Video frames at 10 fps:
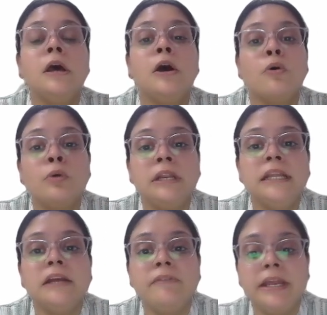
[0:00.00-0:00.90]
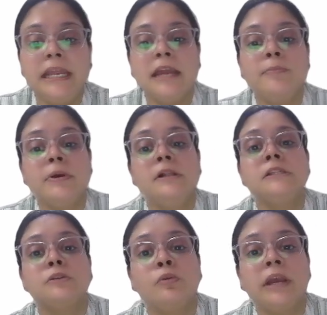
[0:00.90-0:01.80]
only the
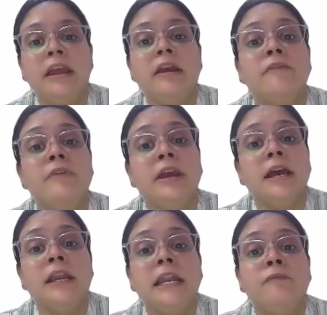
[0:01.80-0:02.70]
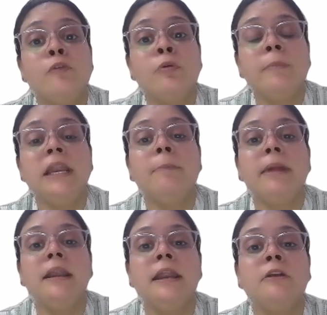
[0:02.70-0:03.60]
variables, okay, where it won't be
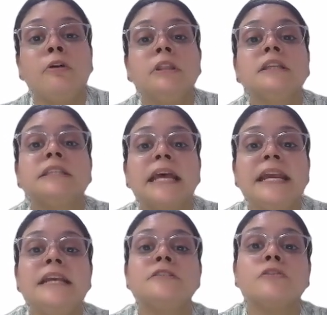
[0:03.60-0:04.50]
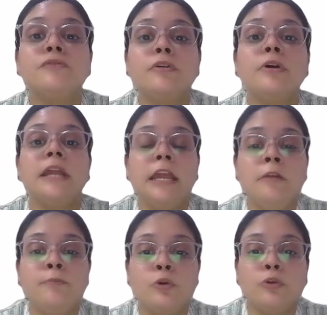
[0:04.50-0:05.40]
dependent on the size of your
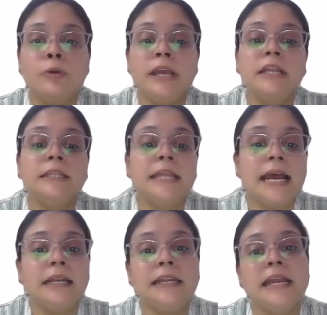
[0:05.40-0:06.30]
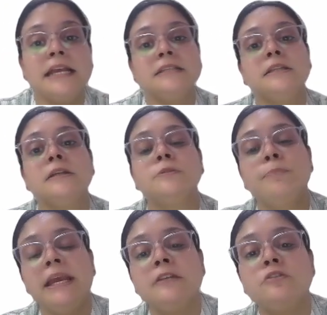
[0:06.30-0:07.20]
input, okay, in that case the
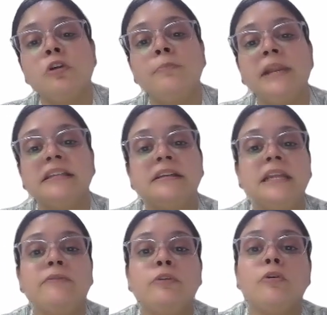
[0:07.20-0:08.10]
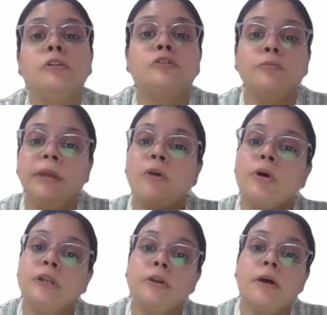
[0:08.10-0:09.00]
space complexity would also be
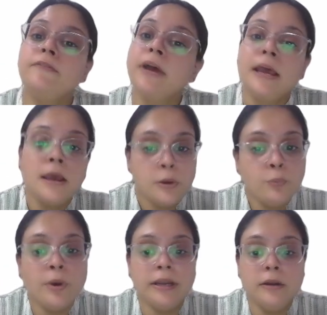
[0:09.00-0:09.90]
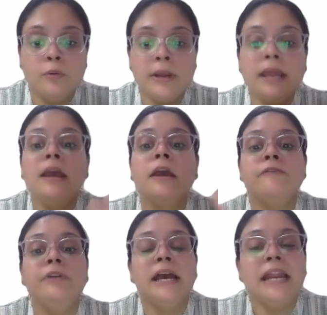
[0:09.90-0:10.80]
order of 1. Okay,
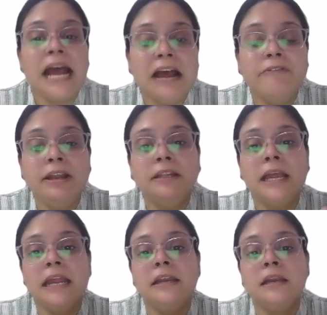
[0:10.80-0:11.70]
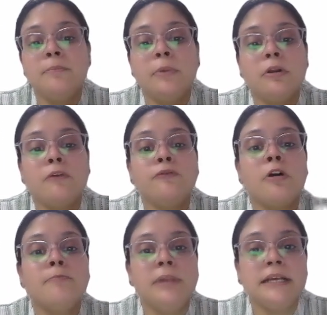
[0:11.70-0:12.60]
we are having the n number of
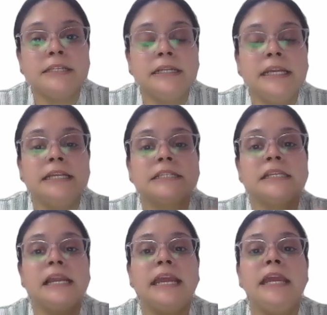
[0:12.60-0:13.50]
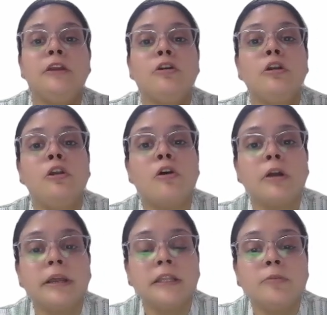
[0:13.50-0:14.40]
complexities, like your
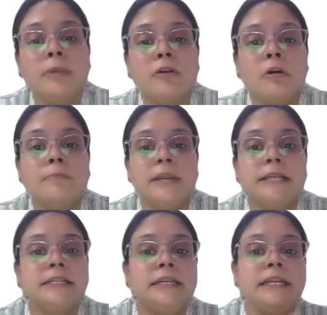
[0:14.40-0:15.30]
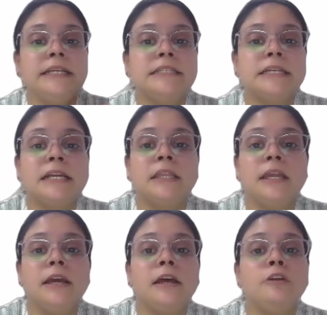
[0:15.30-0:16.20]
logarithmic complexities are
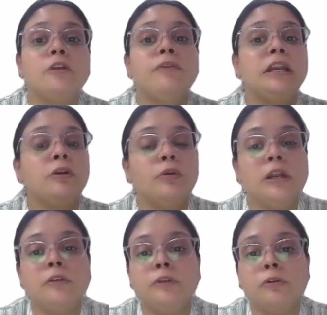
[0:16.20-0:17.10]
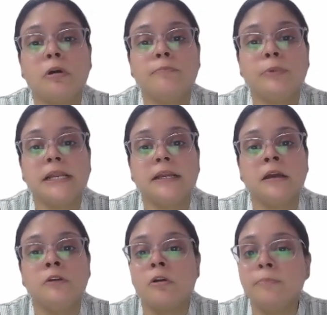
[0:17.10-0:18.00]
there, your factorial of the
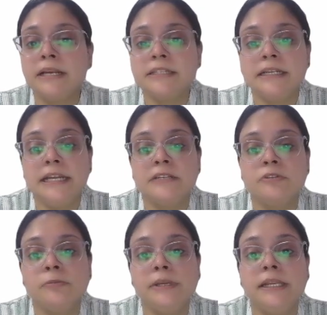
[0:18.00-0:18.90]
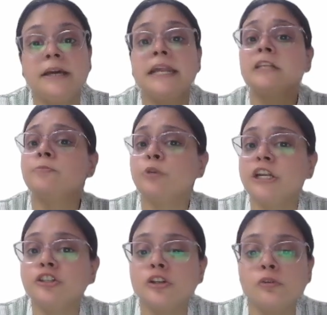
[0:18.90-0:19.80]
complexities will be there,
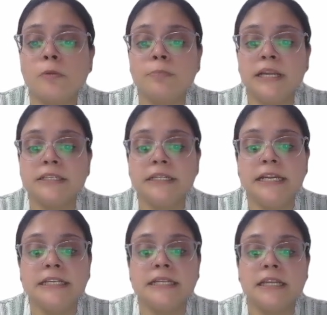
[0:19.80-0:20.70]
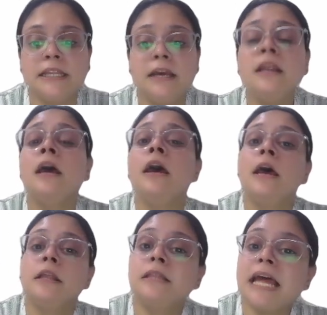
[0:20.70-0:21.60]
exponential complexities are there.
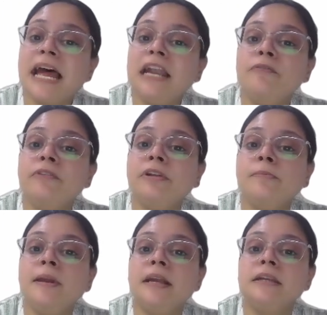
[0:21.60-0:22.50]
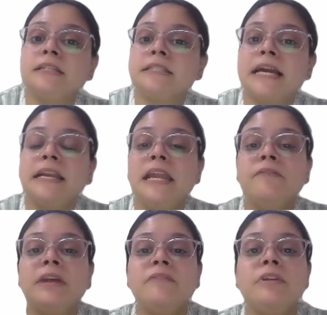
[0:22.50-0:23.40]
That we will be
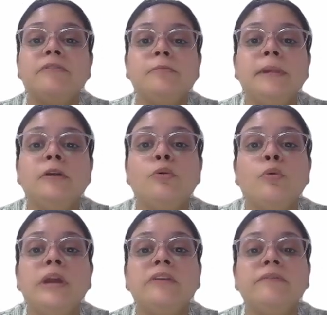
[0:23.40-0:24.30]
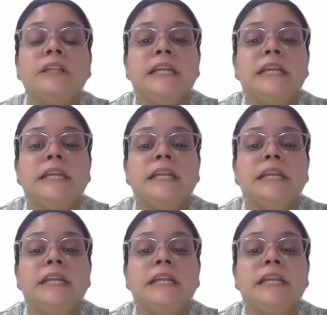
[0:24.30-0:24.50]
understanding when we will be going with